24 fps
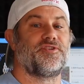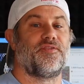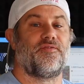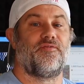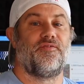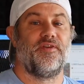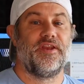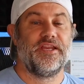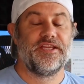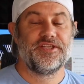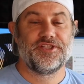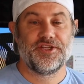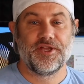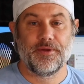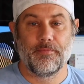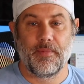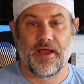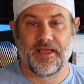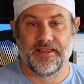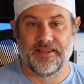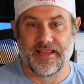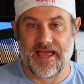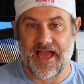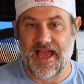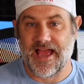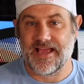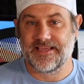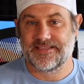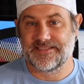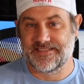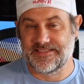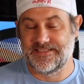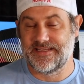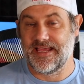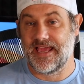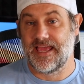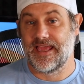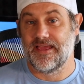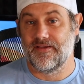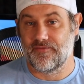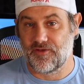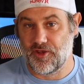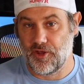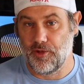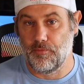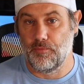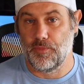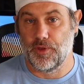finishing my last day of
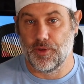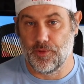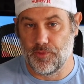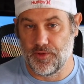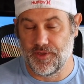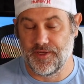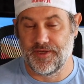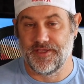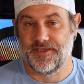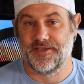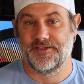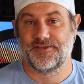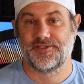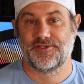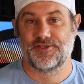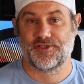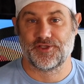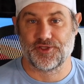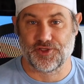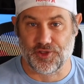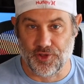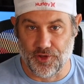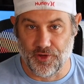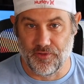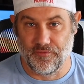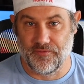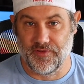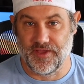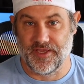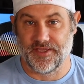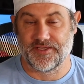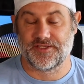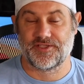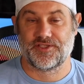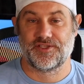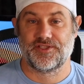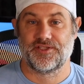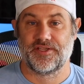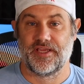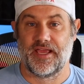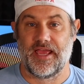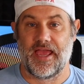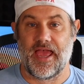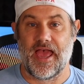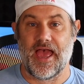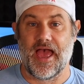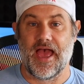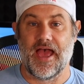community service
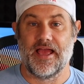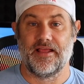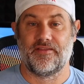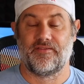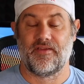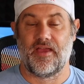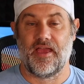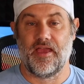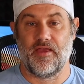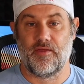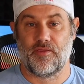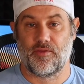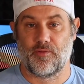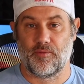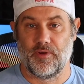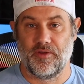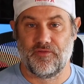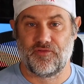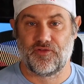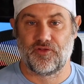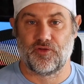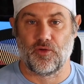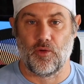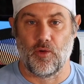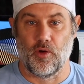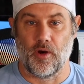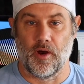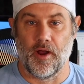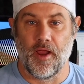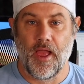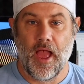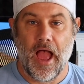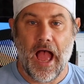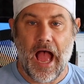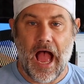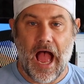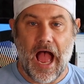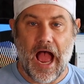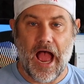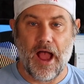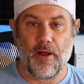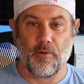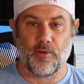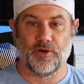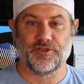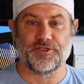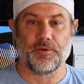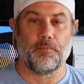at a thrift store. I
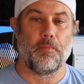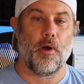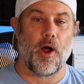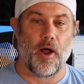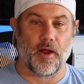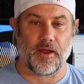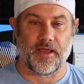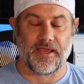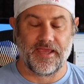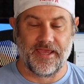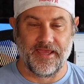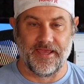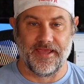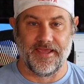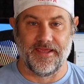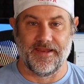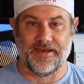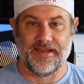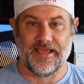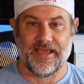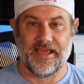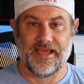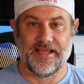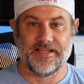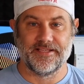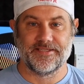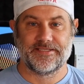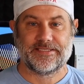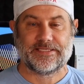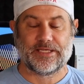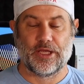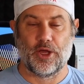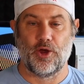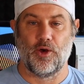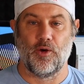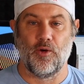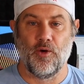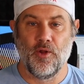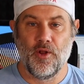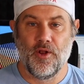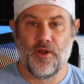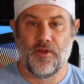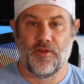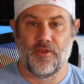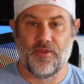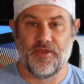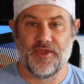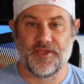was a punk kid, and so
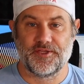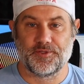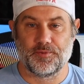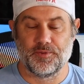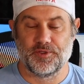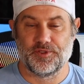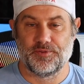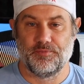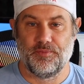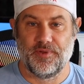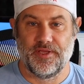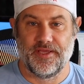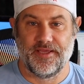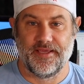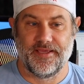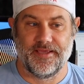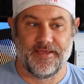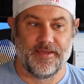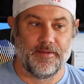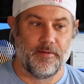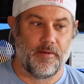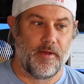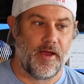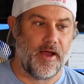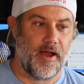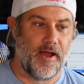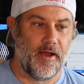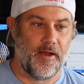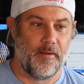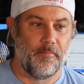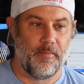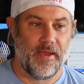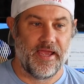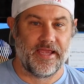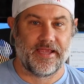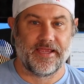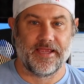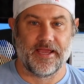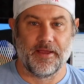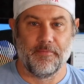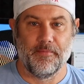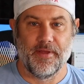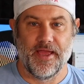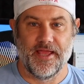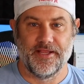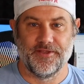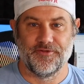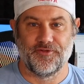this was me making
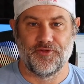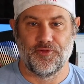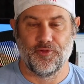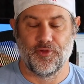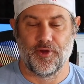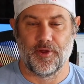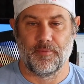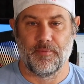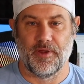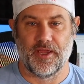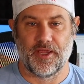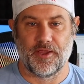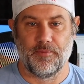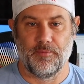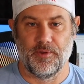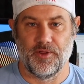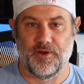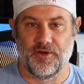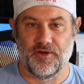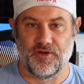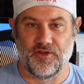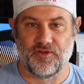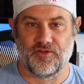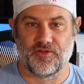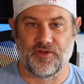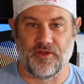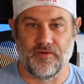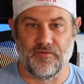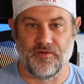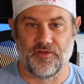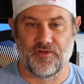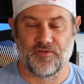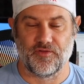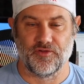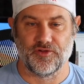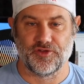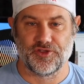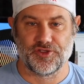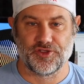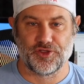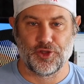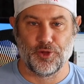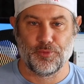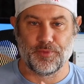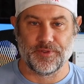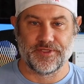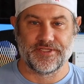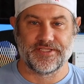amends, doing my community service for
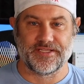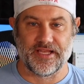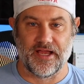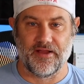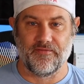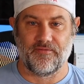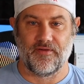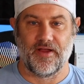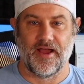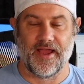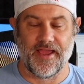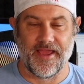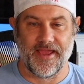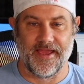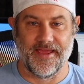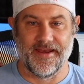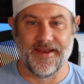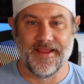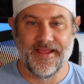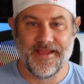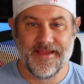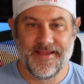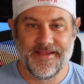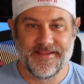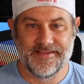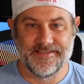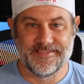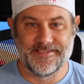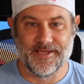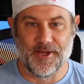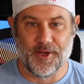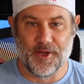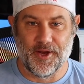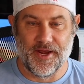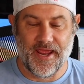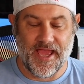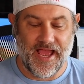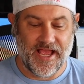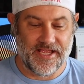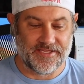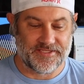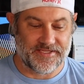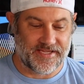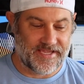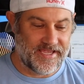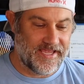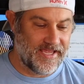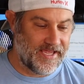stupid stuff I had done
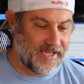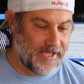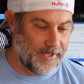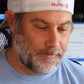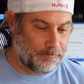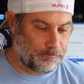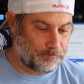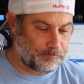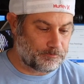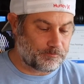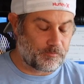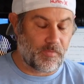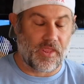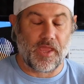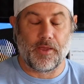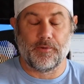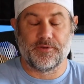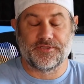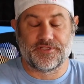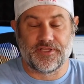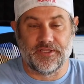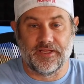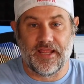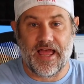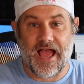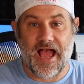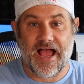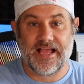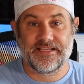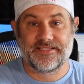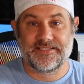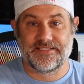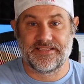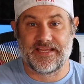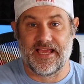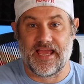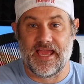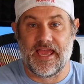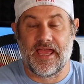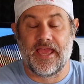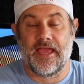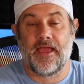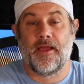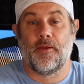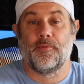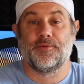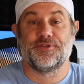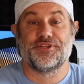as a kid. It was the last
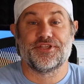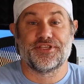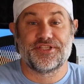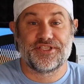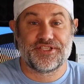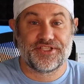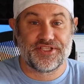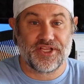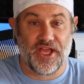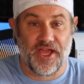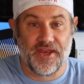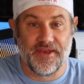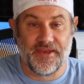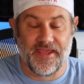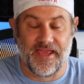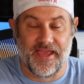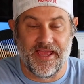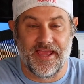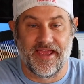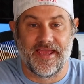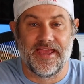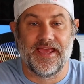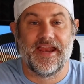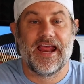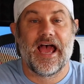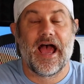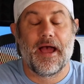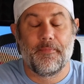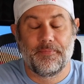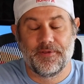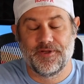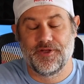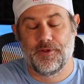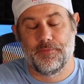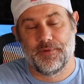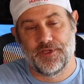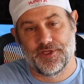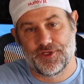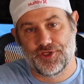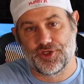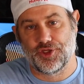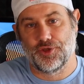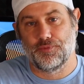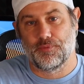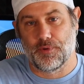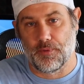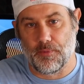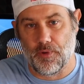day. It was a Sunday. It happened to be
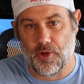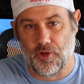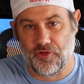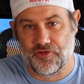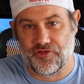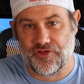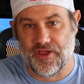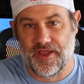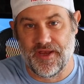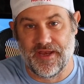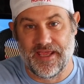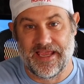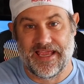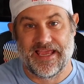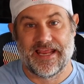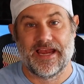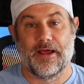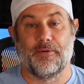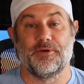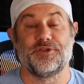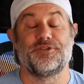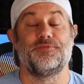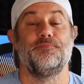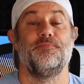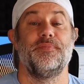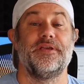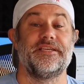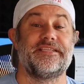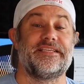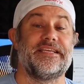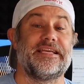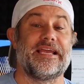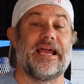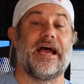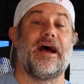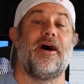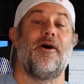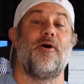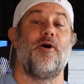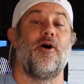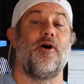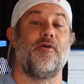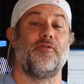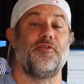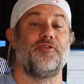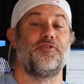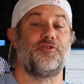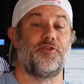Super Bowl Sunday, and I was missing out
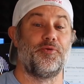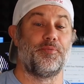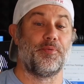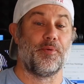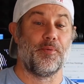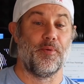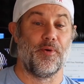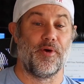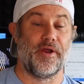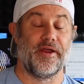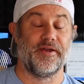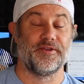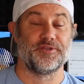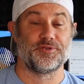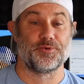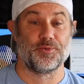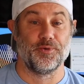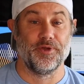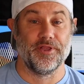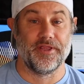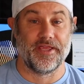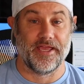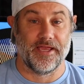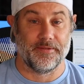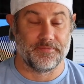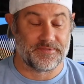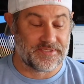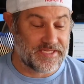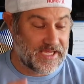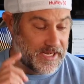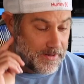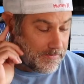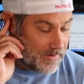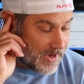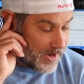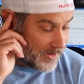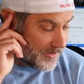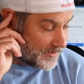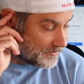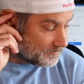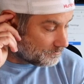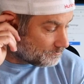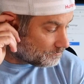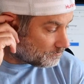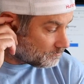on the Super Bowl, and I was really upset about it.